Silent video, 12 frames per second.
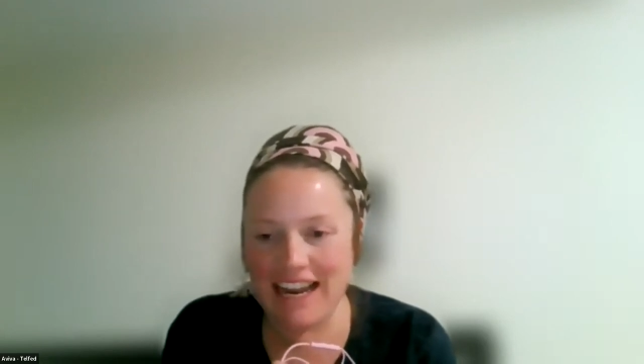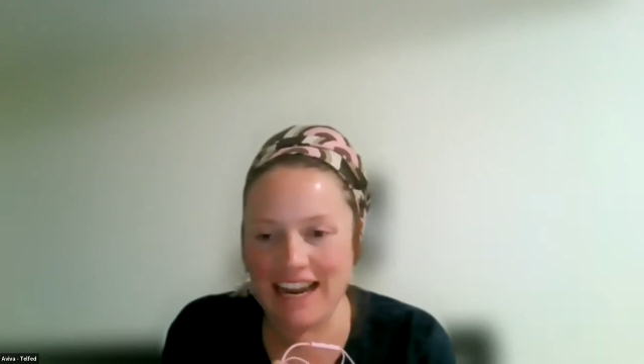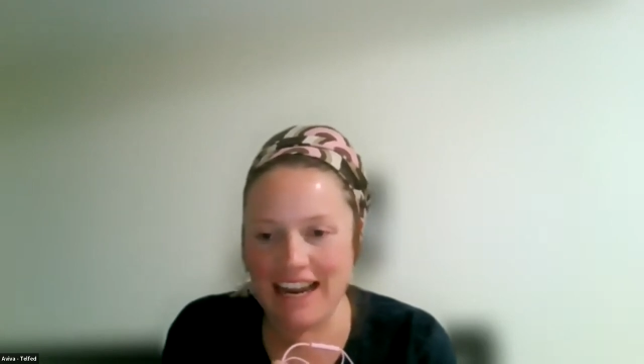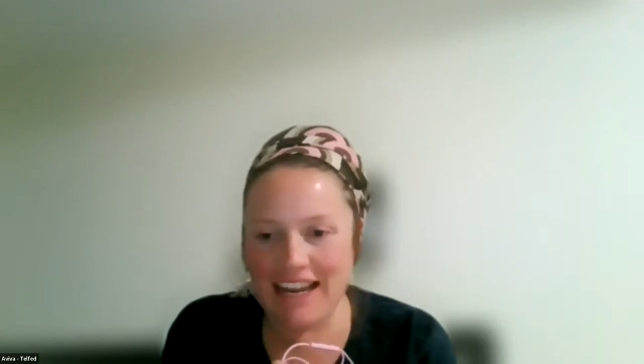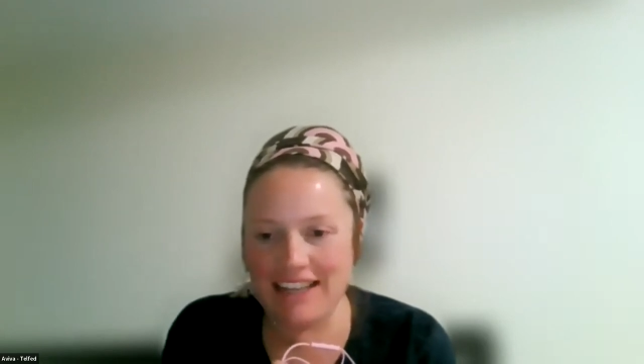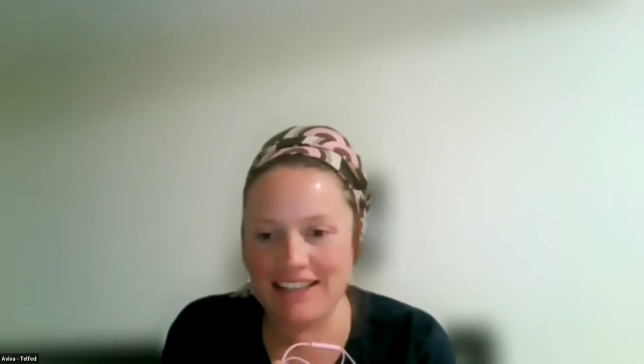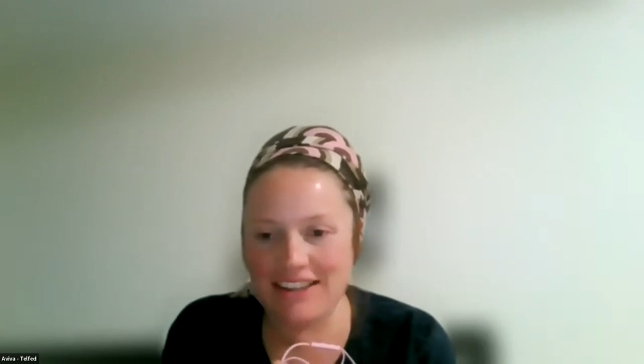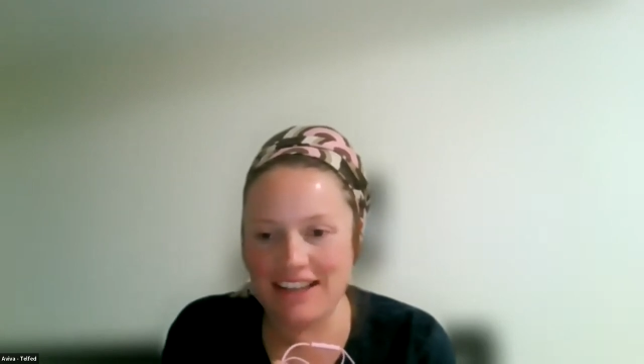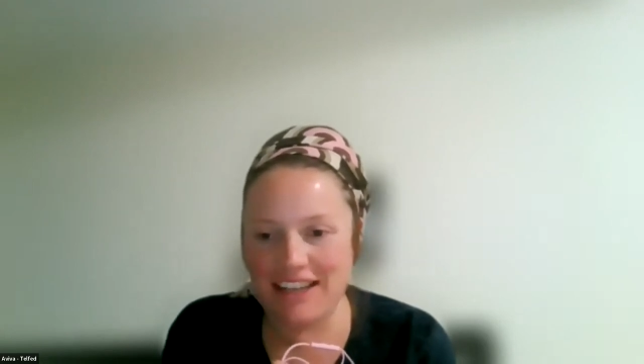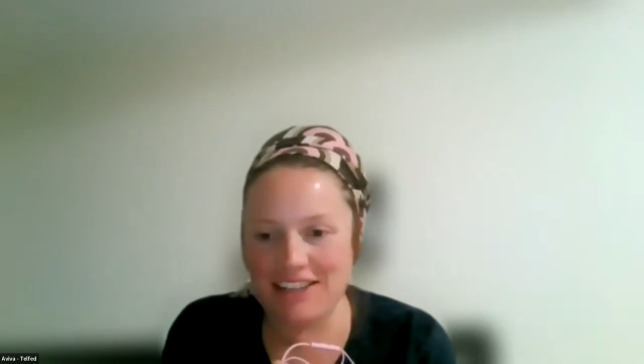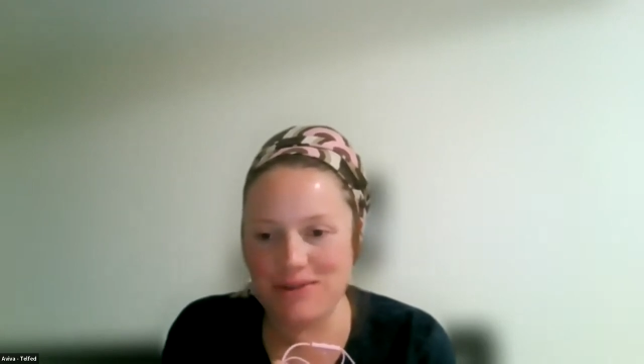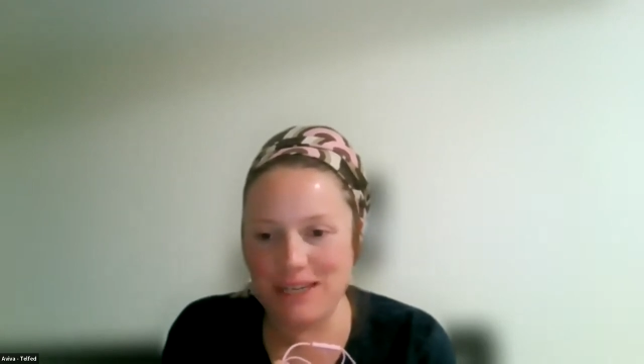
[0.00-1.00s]
And
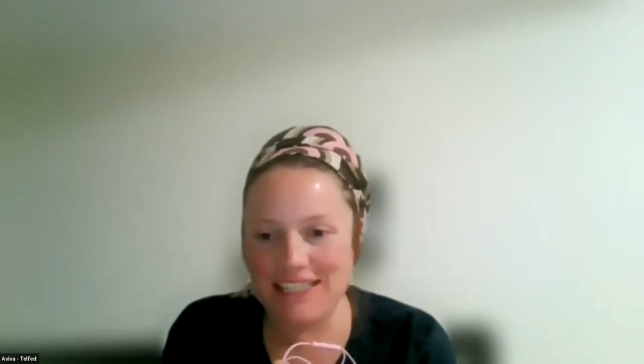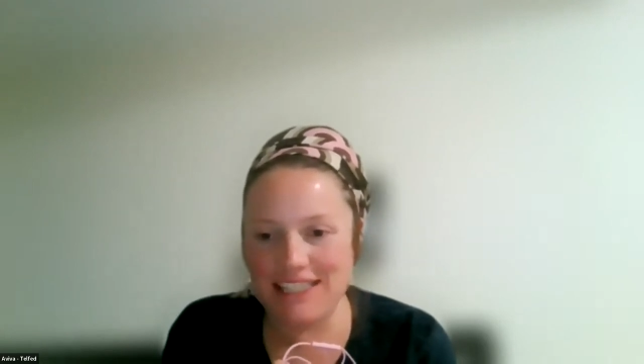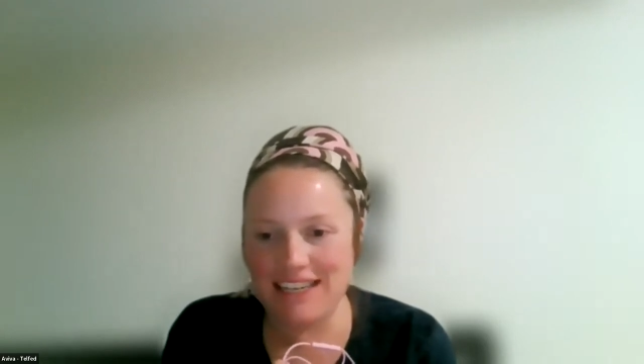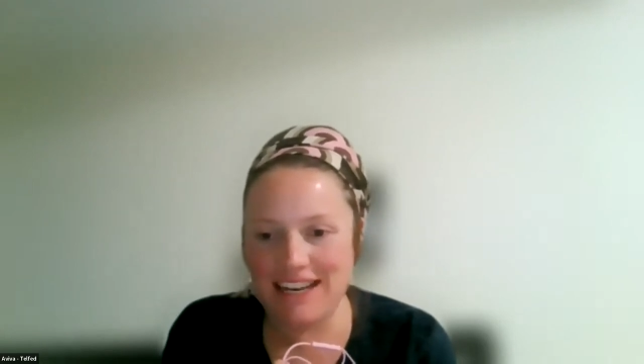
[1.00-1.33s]
thanks once